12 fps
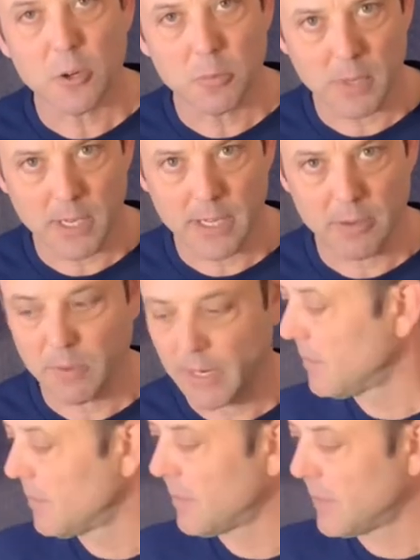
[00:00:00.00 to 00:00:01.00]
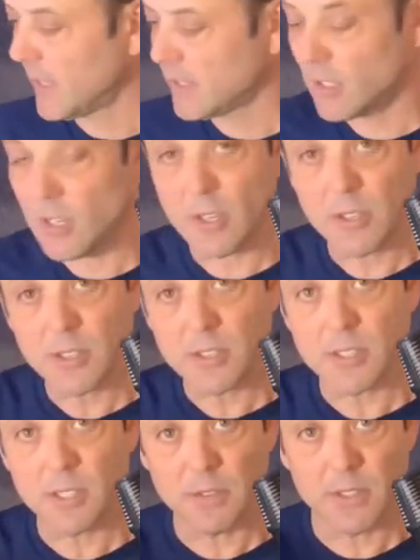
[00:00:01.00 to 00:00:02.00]
body wrap. That's all this
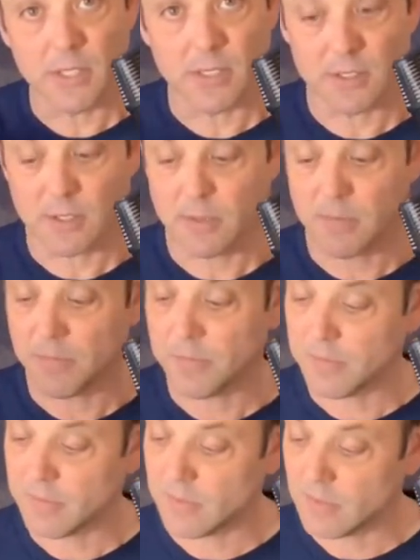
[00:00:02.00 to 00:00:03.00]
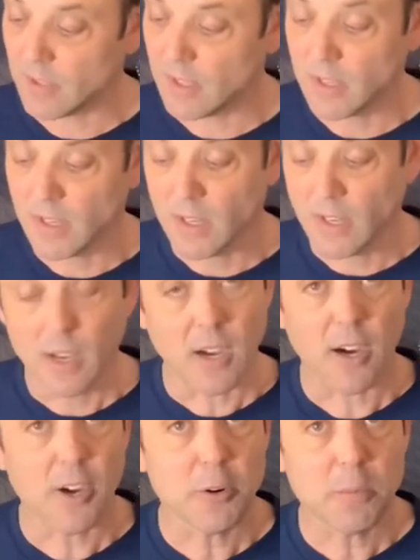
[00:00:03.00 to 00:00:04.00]
stuff is.
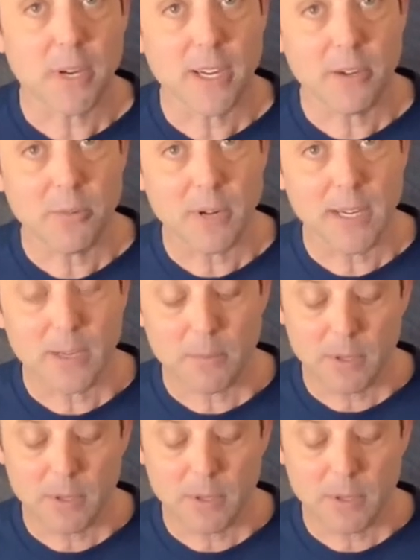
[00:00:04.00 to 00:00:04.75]
Auto body wrap